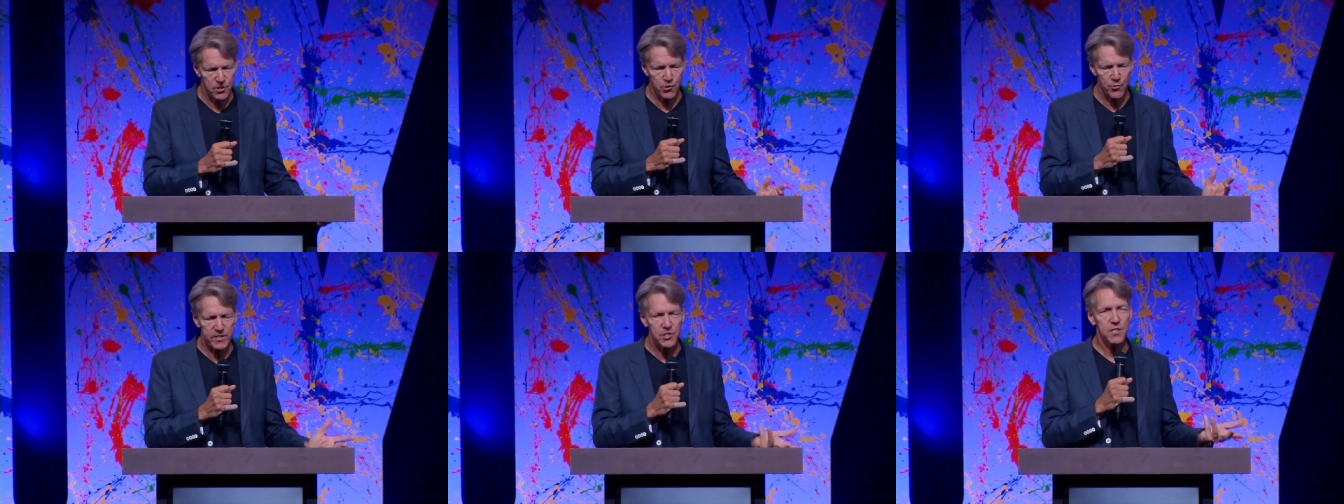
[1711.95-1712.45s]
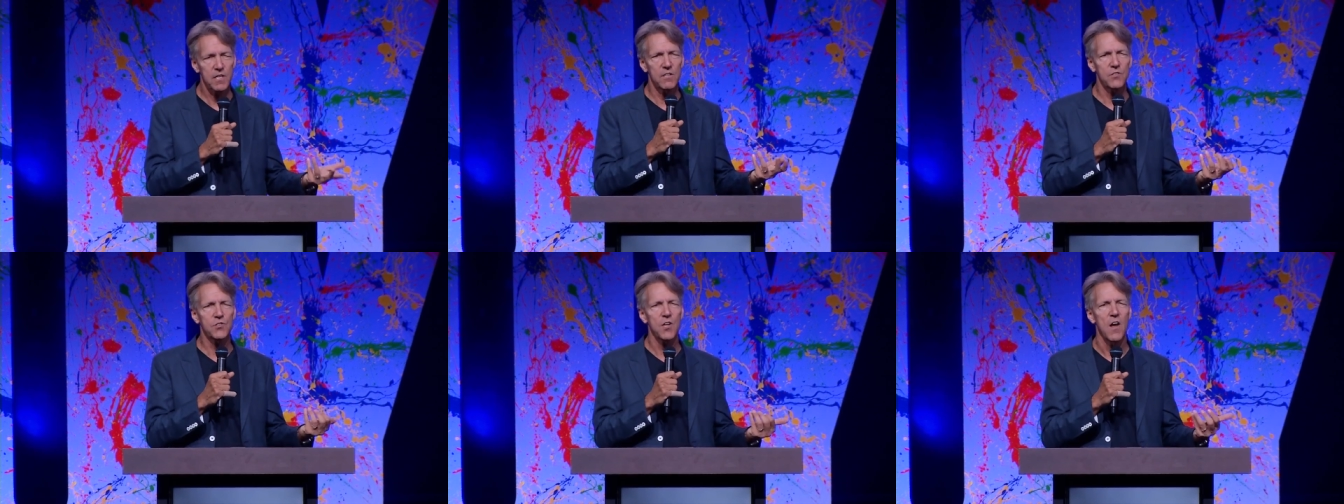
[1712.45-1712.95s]

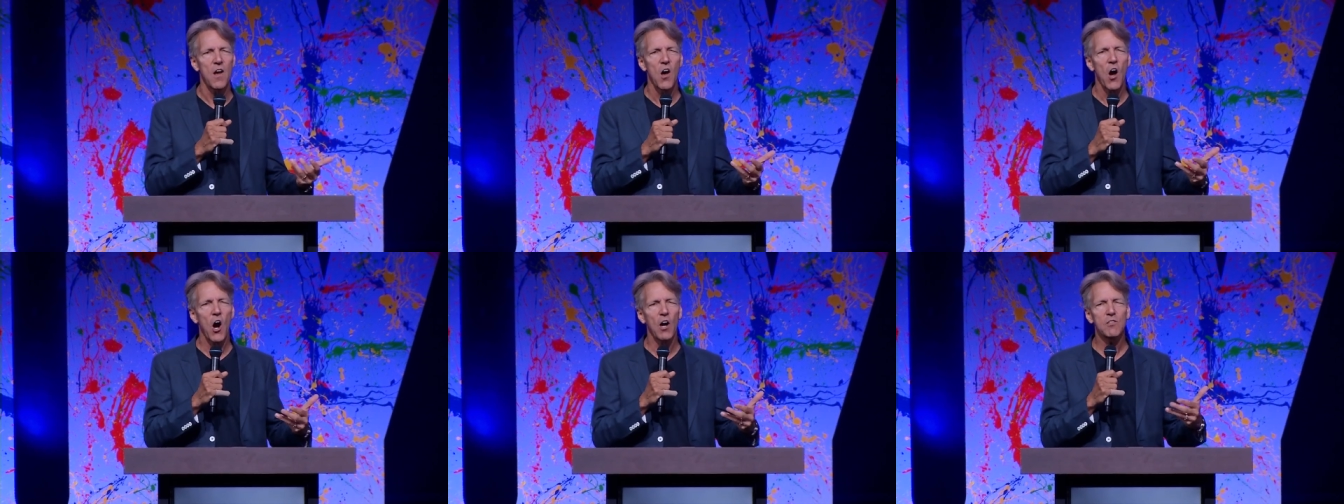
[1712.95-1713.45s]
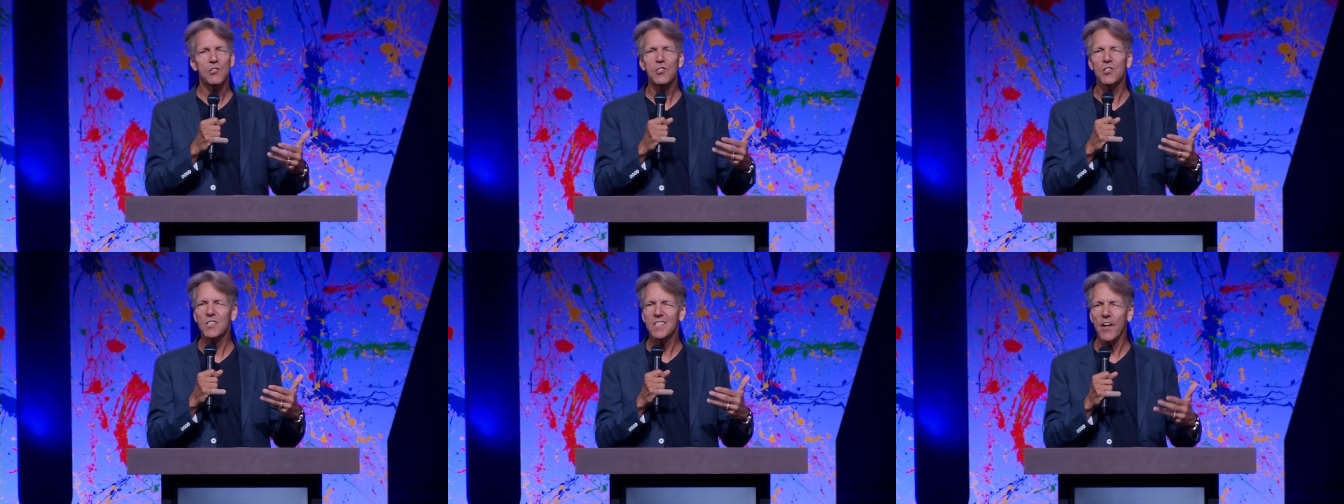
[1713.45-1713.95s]
Christians are
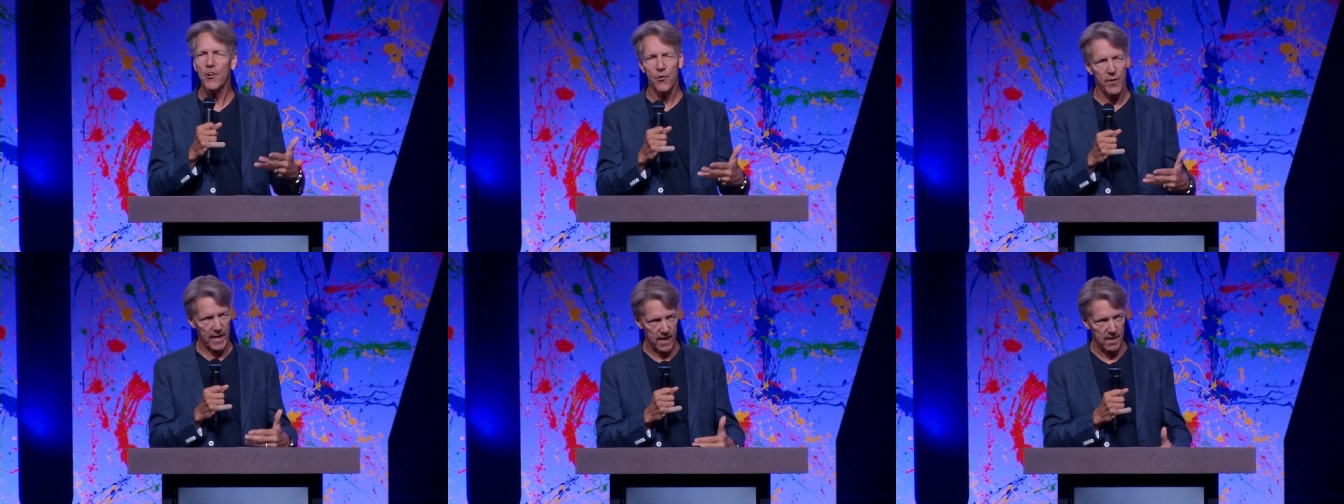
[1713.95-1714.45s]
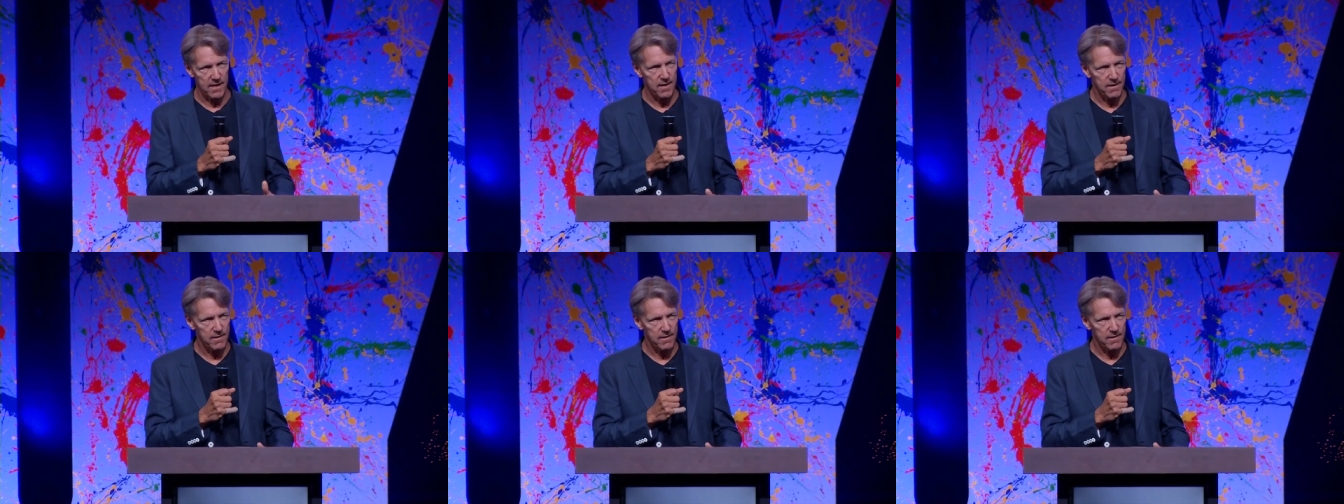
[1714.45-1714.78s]
stuttering.